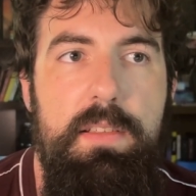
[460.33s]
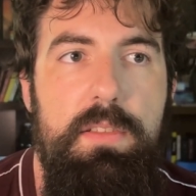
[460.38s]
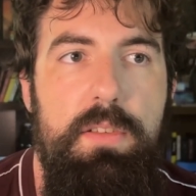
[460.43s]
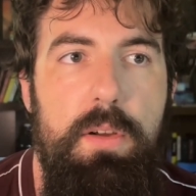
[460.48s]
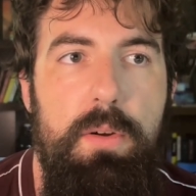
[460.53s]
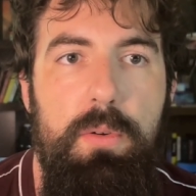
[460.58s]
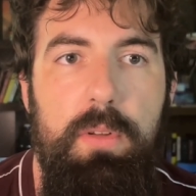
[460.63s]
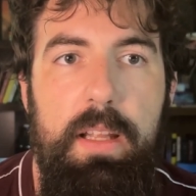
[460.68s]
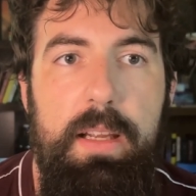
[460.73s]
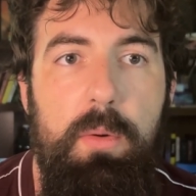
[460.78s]

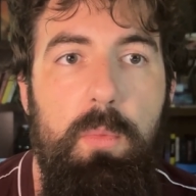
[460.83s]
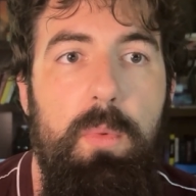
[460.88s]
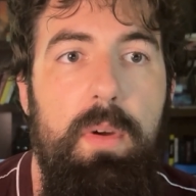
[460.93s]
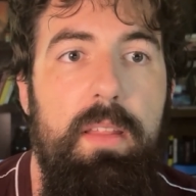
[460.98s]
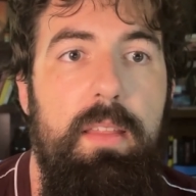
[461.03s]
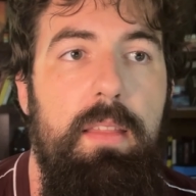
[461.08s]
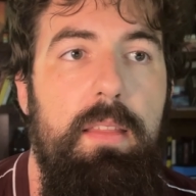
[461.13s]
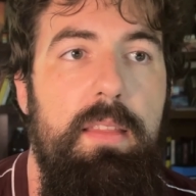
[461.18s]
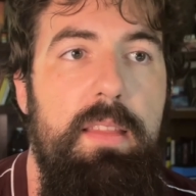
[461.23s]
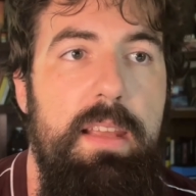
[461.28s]
So like
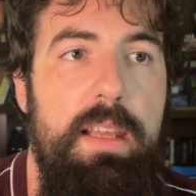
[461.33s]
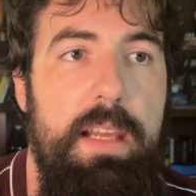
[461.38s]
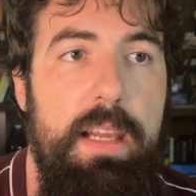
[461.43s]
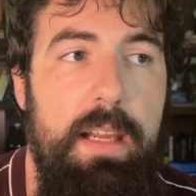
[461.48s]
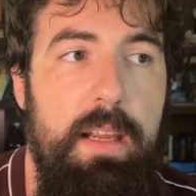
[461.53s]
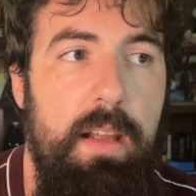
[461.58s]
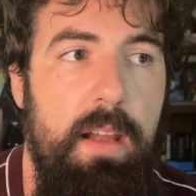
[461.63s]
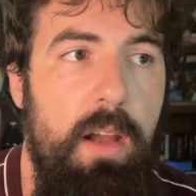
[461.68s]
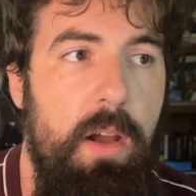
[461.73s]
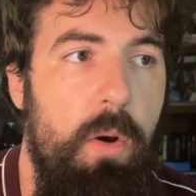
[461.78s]
with
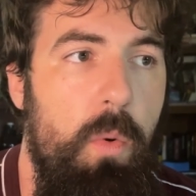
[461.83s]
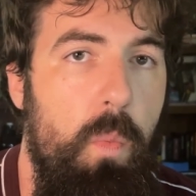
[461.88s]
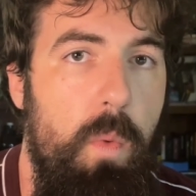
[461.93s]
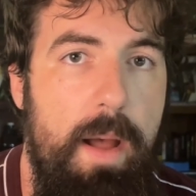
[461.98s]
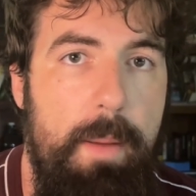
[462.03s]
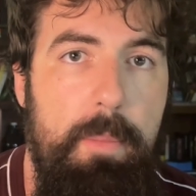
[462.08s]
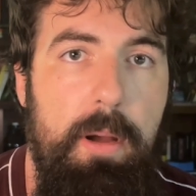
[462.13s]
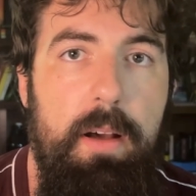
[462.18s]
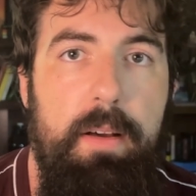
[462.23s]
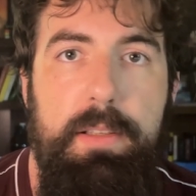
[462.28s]
the
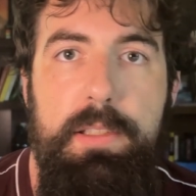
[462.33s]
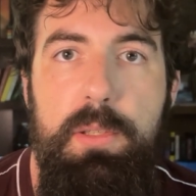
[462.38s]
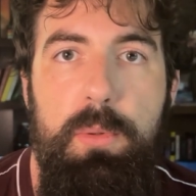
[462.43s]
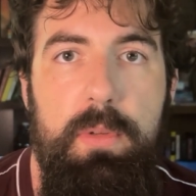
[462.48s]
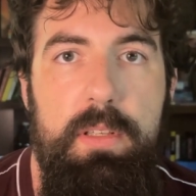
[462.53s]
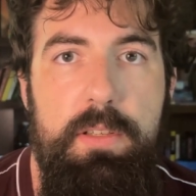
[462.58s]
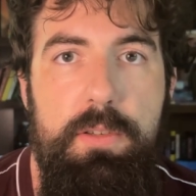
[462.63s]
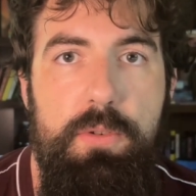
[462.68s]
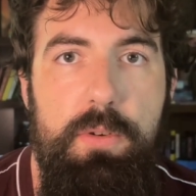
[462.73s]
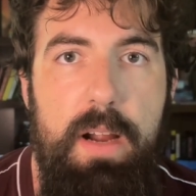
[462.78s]
webhooks
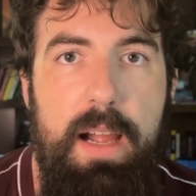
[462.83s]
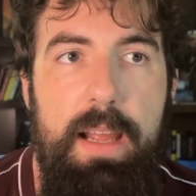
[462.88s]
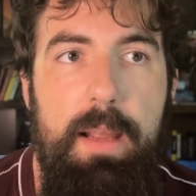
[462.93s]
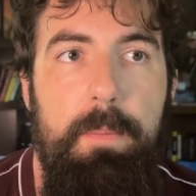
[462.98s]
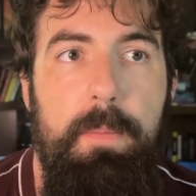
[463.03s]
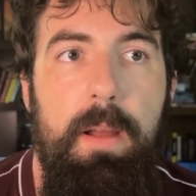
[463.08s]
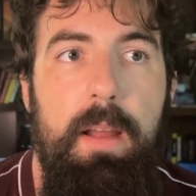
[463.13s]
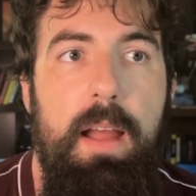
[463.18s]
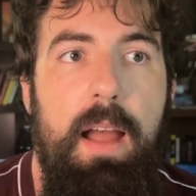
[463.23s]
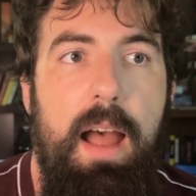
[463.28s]
with
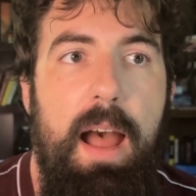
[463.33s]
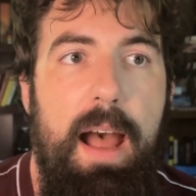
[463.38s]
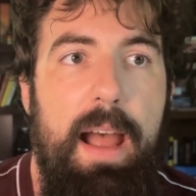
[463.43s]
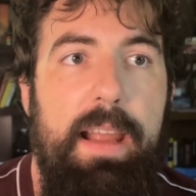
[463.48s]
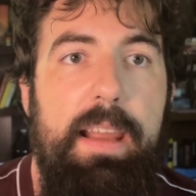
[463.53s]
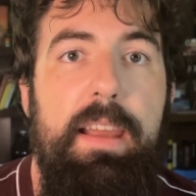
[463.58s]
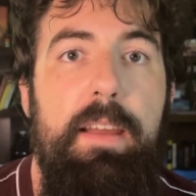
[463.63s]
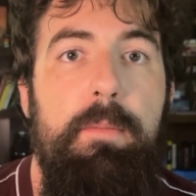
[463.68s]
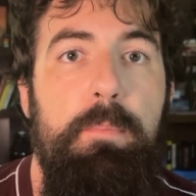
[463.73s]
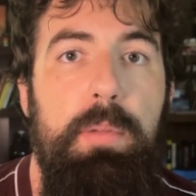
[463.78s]
Stripe,
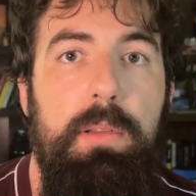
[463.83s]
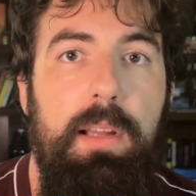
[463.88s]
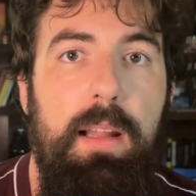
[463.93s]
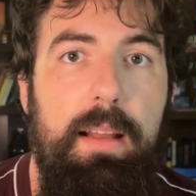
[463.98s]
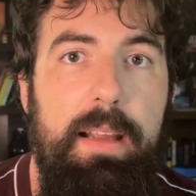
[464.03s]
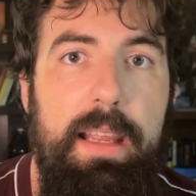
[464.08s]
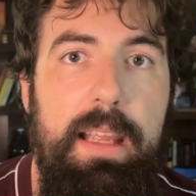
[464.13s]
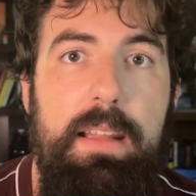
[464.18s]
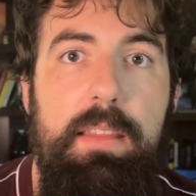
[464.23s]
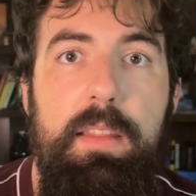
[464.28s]
I can
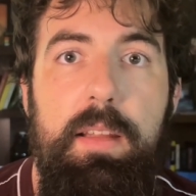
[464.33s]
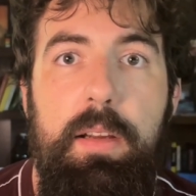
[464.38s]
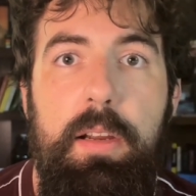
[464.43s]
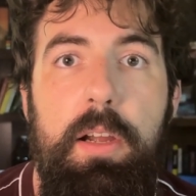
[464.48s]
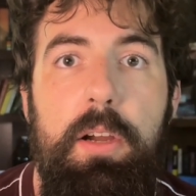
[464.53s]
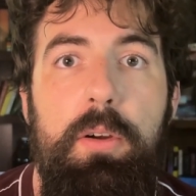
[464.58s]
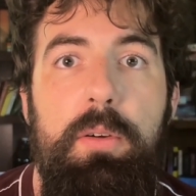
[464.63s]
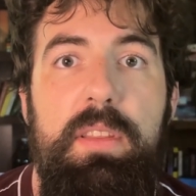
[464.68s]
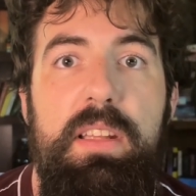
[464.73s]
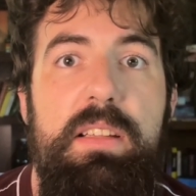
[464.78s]
plug in the
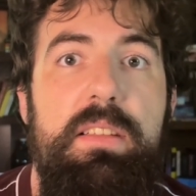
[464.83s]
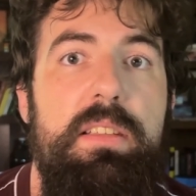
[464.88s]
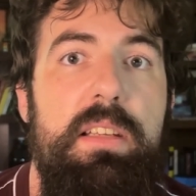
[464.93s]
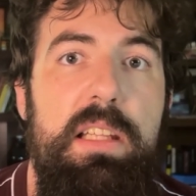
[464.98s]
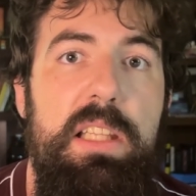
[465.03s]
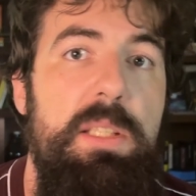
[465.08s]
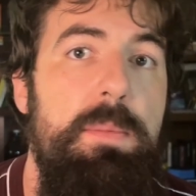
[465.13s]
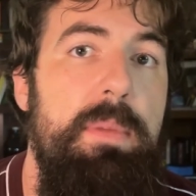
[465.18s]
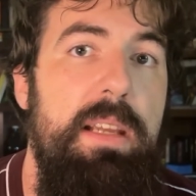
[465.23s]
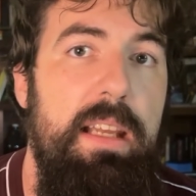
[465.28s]
code that
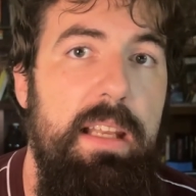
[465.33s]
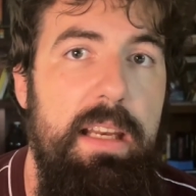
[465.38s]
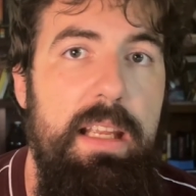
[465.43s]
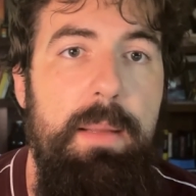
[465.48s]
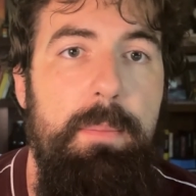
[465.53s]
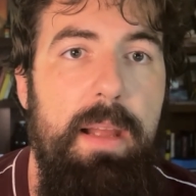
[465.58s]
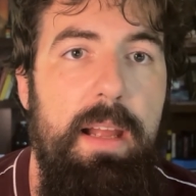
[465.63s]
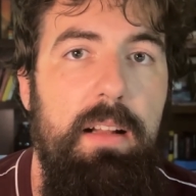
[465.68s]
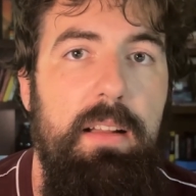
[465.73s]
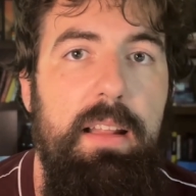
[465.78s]
sends me an
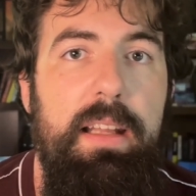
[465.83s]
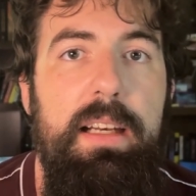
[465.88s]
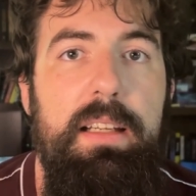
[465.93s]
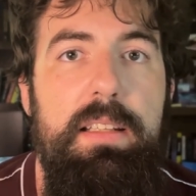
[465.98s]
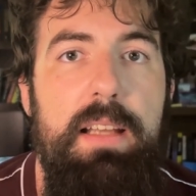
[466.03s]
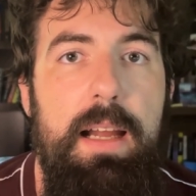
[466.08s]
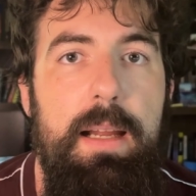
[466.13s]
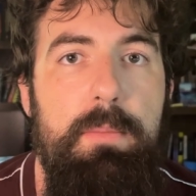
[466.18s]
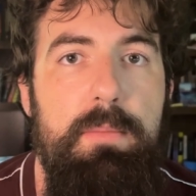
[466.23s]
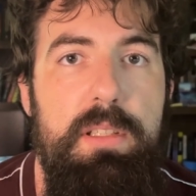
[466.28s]
email
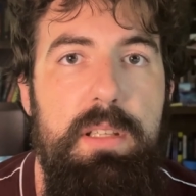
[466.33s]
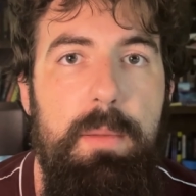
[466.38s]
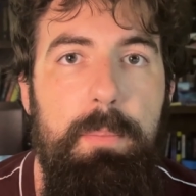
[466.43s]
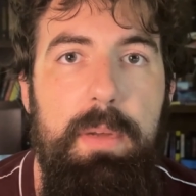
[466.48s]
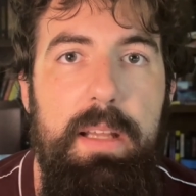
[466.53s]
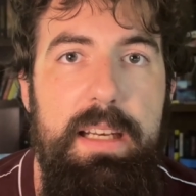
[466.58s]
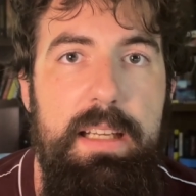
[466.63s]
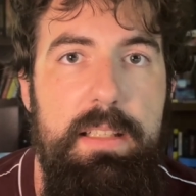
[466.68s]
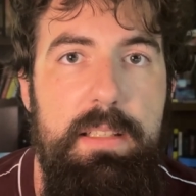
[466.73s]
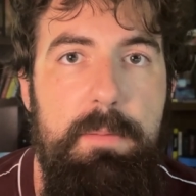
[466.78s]
anytime
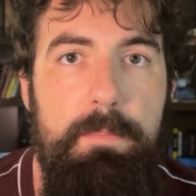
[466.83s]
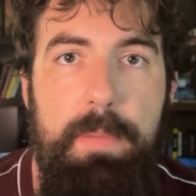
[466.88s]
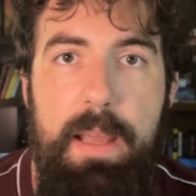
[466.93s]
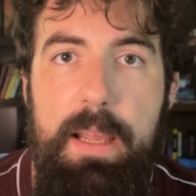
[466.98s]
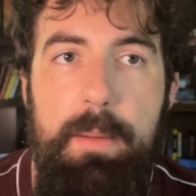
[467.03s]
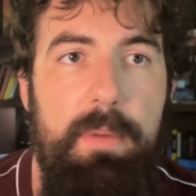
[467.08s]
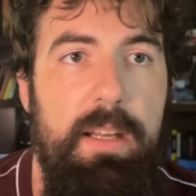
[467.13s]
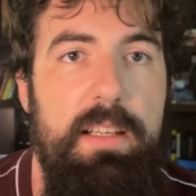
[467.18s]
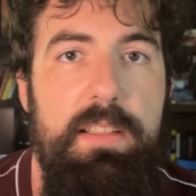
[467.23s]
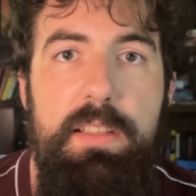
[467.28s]
somebody's
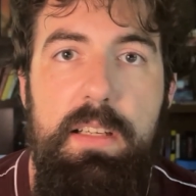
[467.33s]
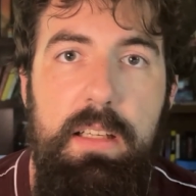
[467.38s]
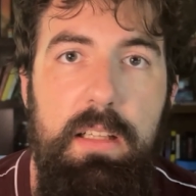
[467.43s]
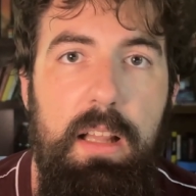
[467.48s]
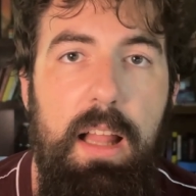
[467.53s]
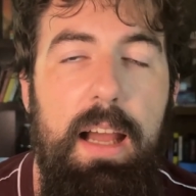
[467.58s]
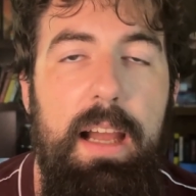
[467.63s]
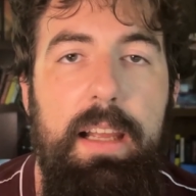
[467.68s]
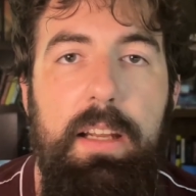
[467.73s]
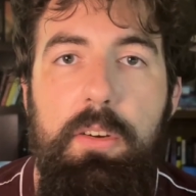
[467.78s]
payment is
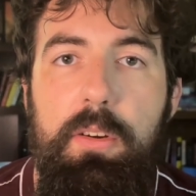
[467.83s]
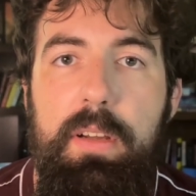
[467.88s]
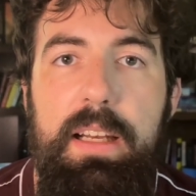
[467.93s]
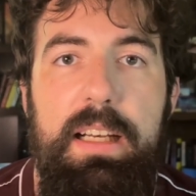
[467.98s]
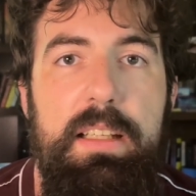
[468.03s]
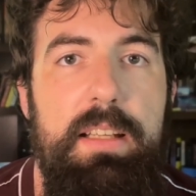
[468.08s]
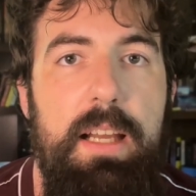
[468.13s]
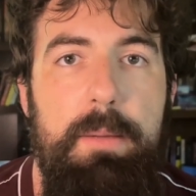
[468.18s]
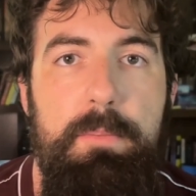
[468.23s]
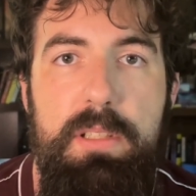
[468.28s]
declined or
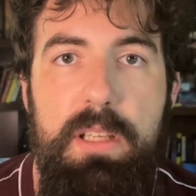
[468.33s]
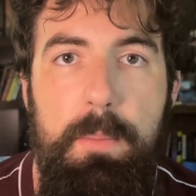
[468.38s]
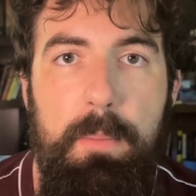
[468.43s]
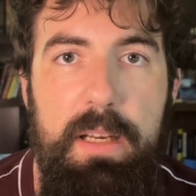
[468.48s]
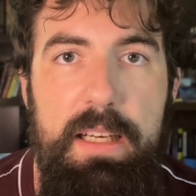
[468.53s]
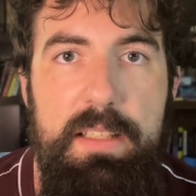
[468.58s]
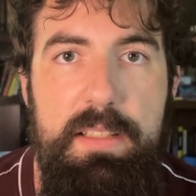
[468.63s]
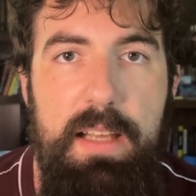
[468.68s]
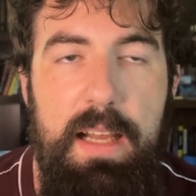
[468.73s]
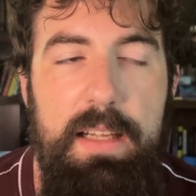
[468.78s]
anytime
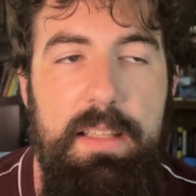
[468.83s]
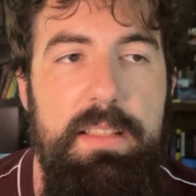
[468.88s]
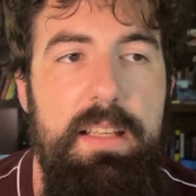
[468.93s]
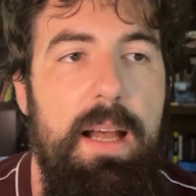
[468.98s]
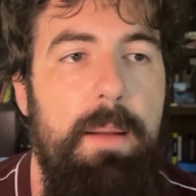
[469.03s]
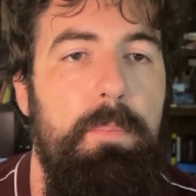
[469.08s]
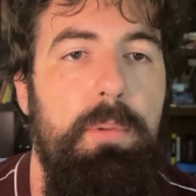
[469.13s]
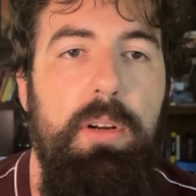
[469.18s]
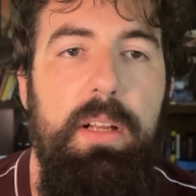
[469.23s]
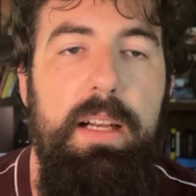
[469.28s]
somebody signs
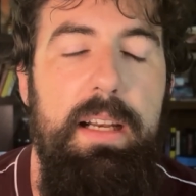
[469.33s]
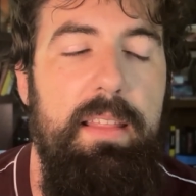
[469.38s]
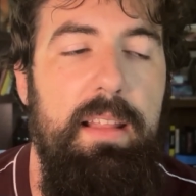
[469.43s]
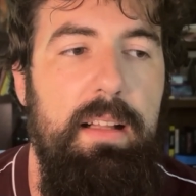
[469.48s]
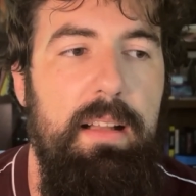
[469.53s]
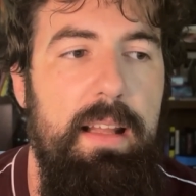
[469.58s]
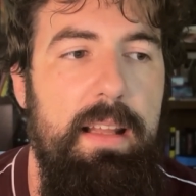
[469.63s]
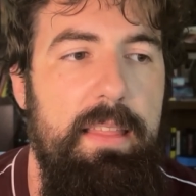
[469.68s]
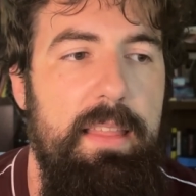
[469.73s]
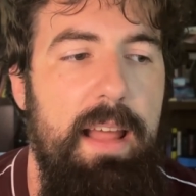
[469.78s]
up or
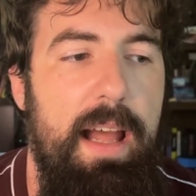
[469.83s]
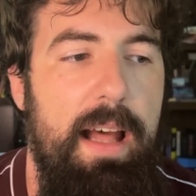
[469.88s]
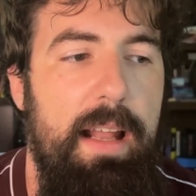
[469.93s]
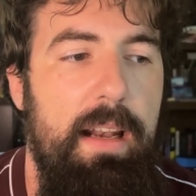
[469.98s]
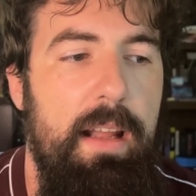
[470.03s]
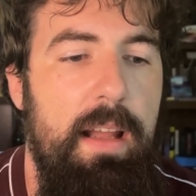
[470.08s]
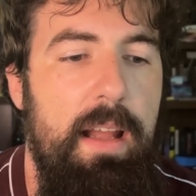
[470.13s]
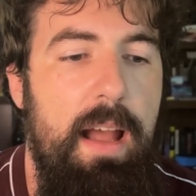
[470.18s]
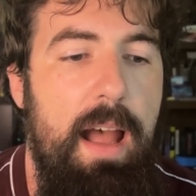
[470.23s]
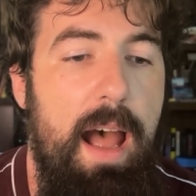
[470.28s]
anything like that.